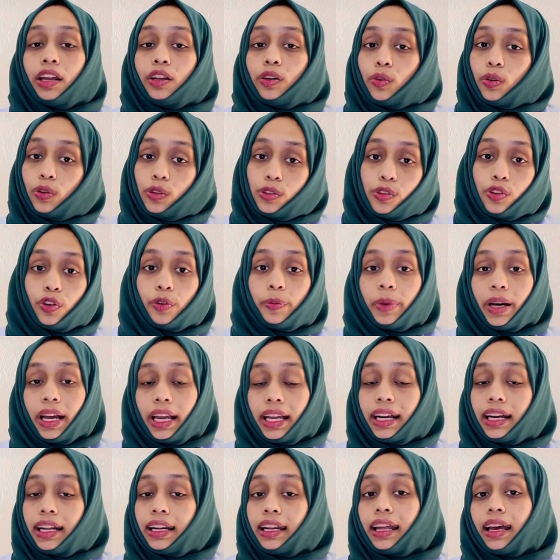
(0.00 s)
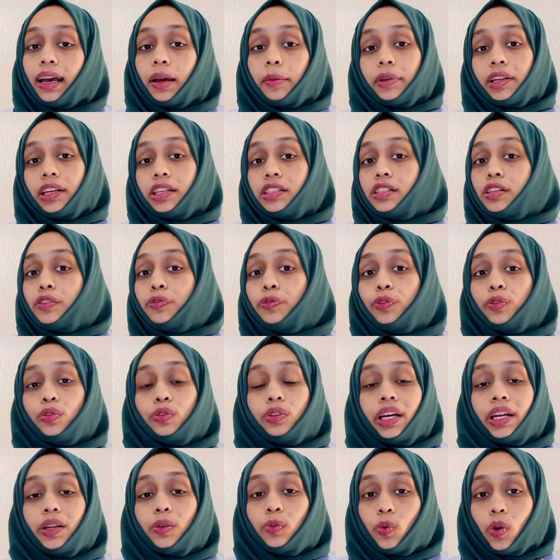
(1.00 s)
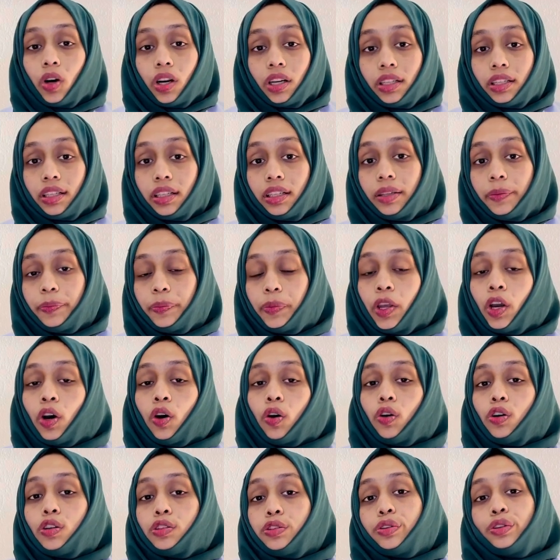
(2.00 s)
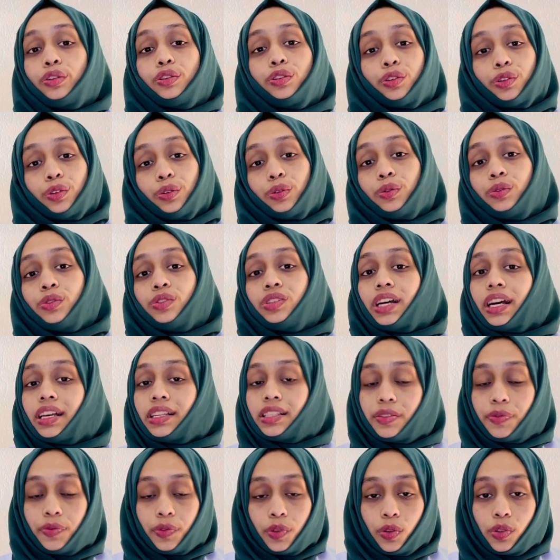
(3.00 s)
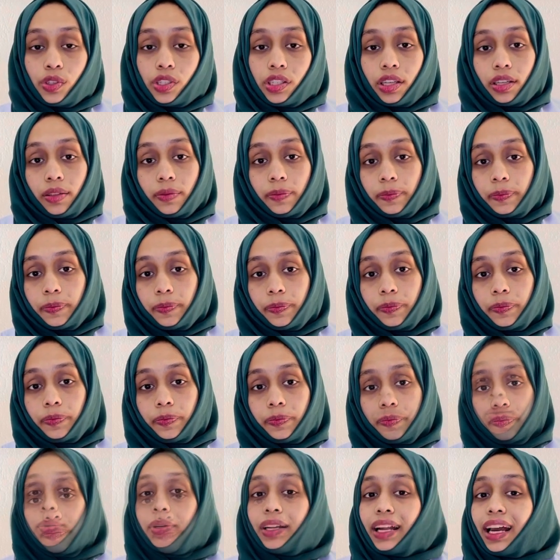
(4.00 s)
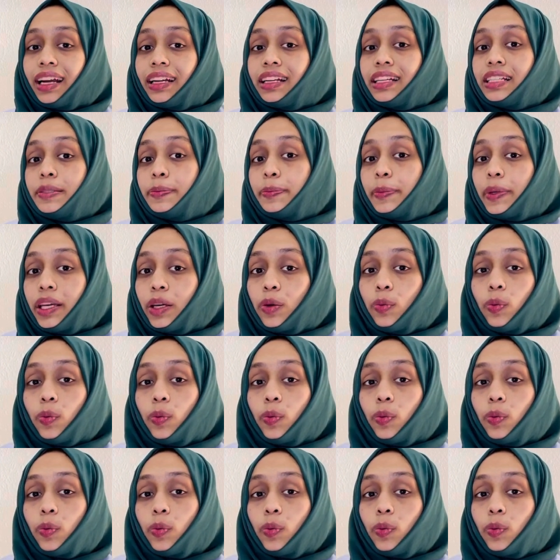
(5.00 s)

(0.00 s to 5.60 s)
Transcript: and also by contaminated food and water, also through transfusion. Hepatitis B